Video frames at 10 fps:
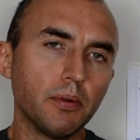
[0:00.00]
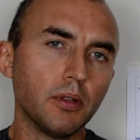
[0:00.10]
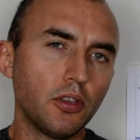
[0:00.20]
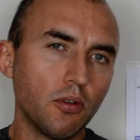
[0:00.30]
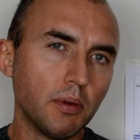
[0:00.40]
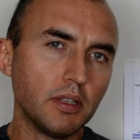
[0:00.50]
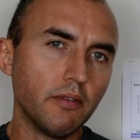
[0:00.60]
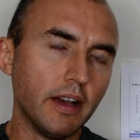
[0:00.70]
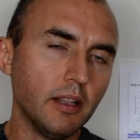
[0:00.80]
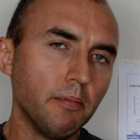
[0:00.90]
human
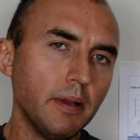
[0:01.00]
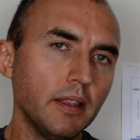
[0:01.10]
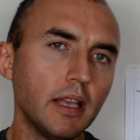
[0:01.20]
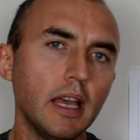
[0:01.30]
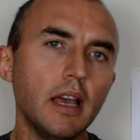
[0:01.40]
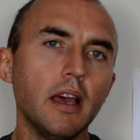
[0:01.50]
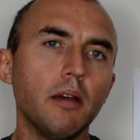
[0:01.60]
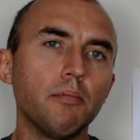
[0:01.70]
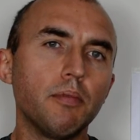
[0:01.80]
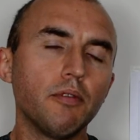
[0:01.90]
development,
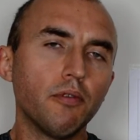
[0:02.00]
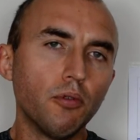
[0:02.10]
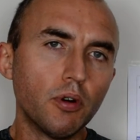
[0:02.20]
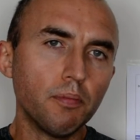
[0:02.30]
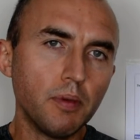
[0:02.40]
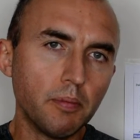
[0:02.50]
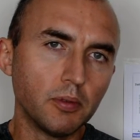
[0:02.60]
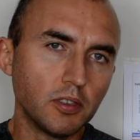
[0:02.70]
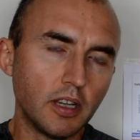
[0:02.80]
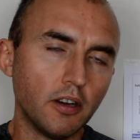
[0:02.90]
before
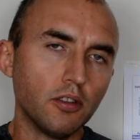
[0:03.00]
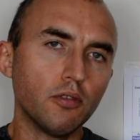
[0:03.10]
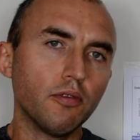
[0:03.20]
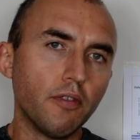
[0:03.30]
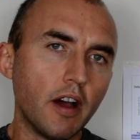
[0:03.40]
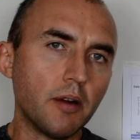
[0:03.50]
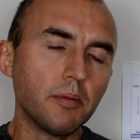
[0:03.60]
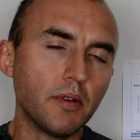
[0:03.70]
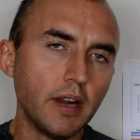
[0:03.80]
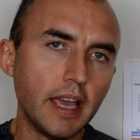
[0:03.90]
people started to
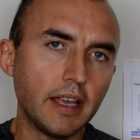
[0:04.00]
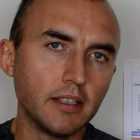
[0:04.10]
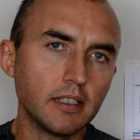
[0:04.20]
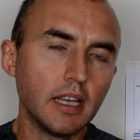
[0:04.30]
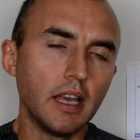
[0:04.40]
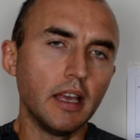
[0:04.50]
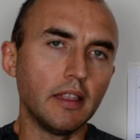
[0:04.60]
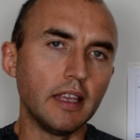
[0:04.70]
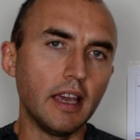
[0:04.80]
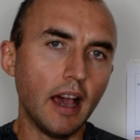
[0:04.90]
farm grains,
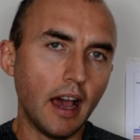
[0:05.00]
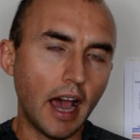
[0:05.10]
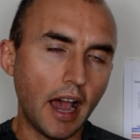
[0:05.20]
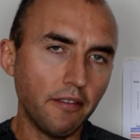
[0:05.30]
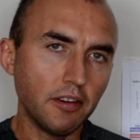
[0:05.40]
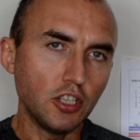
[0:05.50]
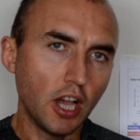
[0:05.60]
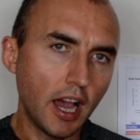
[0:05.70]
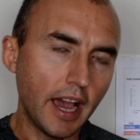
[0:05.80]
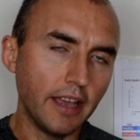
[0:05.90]
the average
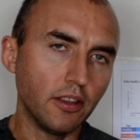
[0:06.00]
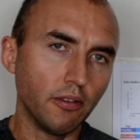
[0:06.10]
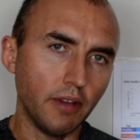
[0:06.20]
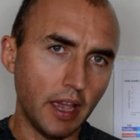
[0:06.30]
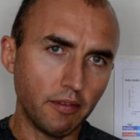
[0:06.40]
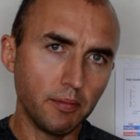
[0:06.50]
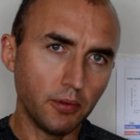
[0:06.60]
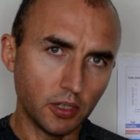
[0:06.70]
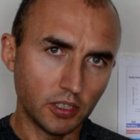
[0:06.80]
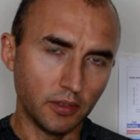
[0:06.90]
height of every
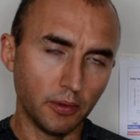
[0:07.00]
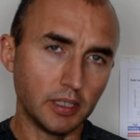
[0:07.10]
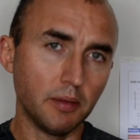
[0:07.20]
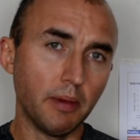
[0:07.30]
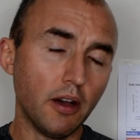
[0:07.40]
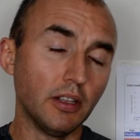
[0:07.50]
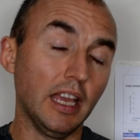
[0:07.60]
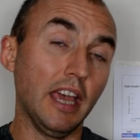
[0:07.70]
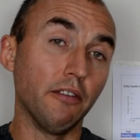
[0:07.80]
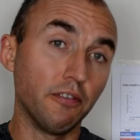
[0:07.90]
person was about
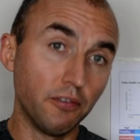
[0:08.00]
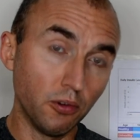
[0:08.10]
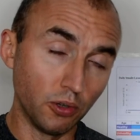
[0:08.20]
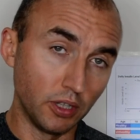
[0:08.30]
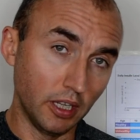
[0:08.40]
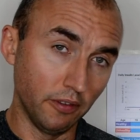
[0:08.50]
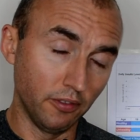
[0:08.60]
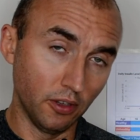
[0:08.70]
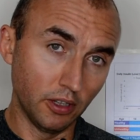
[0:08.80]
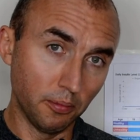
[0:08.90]
a foot,
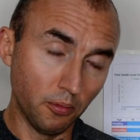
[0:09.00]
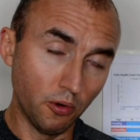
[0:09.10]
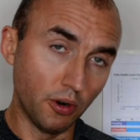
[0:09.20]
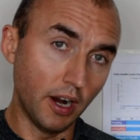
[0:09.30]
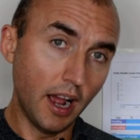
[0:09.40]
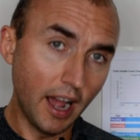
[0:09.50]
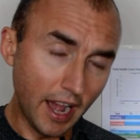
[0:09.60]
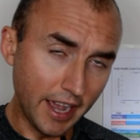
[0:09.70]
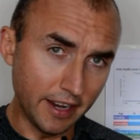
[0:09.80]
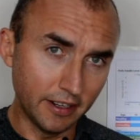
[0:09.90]
if not more,
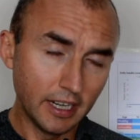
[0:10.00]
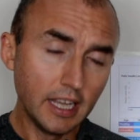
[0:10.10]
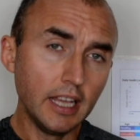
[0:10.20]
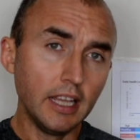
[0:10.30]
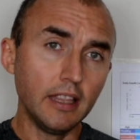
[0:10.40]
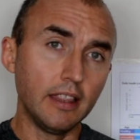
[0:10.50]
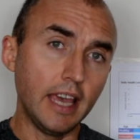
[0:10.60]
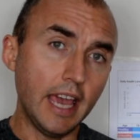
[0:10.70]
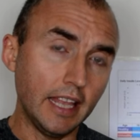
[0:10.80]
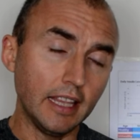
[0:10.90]
higher
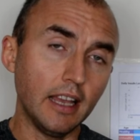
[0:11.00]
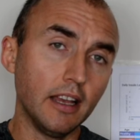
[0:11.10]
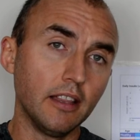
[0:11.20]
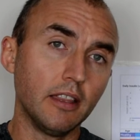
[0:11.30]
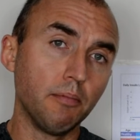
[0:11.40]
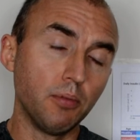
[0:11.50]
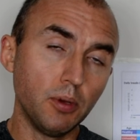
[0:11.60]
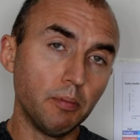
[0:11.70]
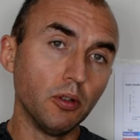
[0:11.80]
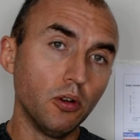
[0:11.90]
than the
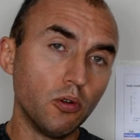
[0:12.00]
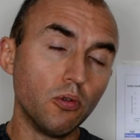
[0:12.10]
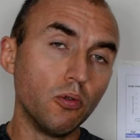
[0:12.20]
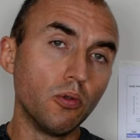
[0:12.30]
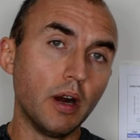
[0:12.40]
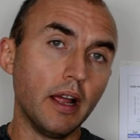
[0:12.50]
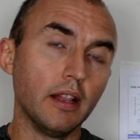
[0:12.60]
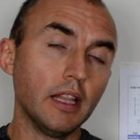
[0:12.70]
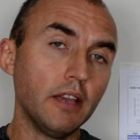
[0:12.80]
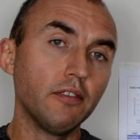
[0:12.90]
people who
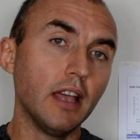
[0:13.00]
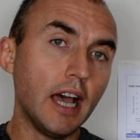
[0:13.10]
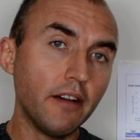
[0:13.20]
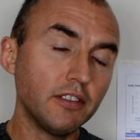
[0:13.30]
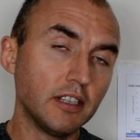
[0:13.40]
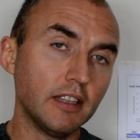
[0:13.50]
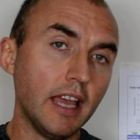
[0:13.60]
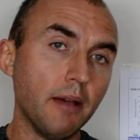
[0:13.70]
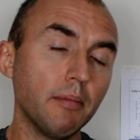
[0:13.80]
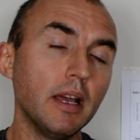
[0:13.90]
lived after
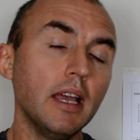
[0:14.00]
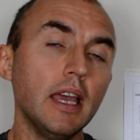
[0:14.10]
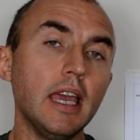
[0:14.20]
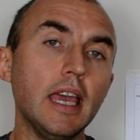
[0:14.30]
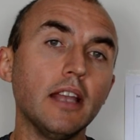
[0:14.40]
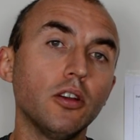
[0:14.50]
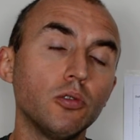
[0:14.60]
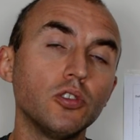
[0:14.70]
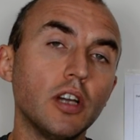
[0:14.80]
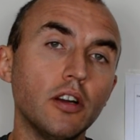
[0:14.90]
them and
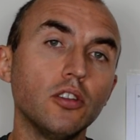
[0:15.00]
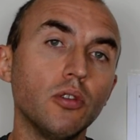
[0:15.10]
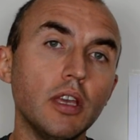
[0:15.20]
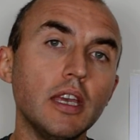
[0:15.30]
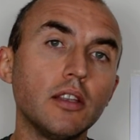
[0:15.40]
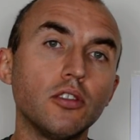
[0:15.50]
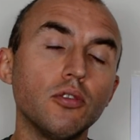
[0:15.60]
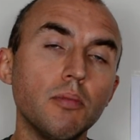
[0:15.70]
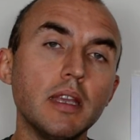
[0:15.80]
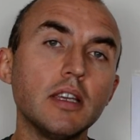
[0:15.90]
who started to eat
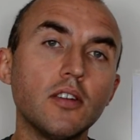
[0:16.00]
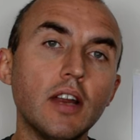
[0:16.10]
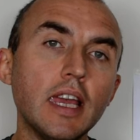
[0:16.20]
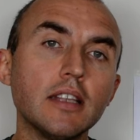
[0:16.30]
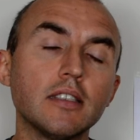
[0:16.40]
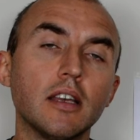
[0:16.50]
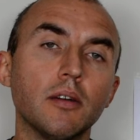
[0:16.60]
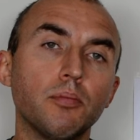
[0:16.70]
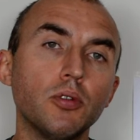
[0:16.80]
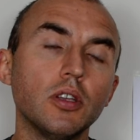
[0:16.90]
too many grains,
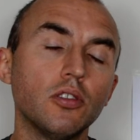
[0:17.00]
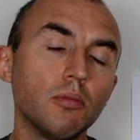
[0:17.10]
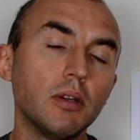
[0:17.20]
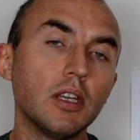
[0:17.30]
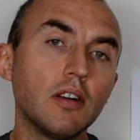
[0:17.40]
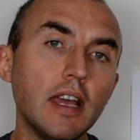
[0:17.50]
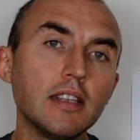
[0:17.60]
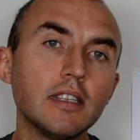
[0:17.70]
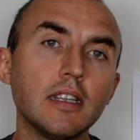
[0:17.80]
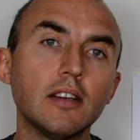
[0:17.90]
putting too many
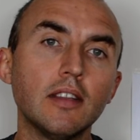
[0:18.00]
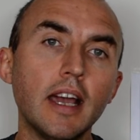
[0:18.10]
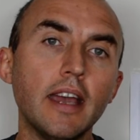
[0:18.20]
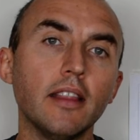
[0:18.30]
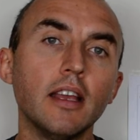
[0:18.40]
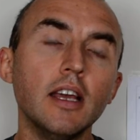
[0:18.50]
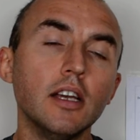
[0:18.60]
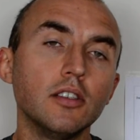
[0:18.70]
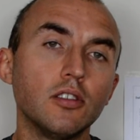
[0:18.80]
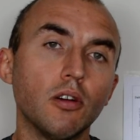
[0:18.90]
grains in their diet.
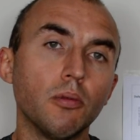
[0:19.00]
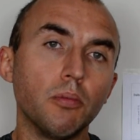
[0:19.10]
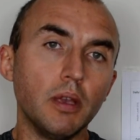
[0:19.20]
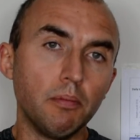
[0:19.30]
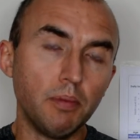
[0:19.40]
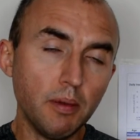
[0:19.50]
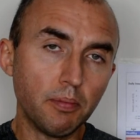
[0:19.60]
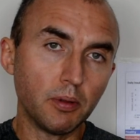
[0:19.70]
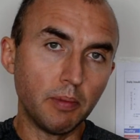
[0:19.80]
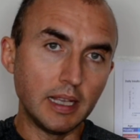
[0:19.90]
So
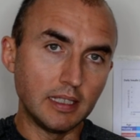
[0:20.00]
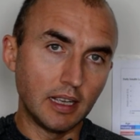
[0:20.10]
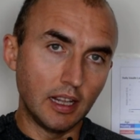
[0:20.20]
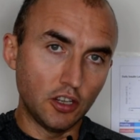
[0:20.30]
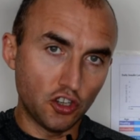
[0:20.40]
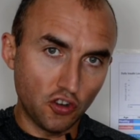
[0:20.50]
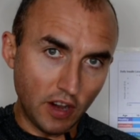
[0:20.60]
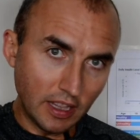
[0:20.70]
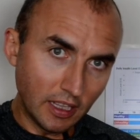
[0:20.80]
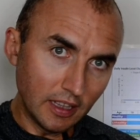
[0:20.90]
people basically
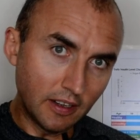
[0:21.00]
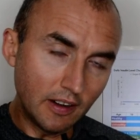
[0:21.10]
shrinking their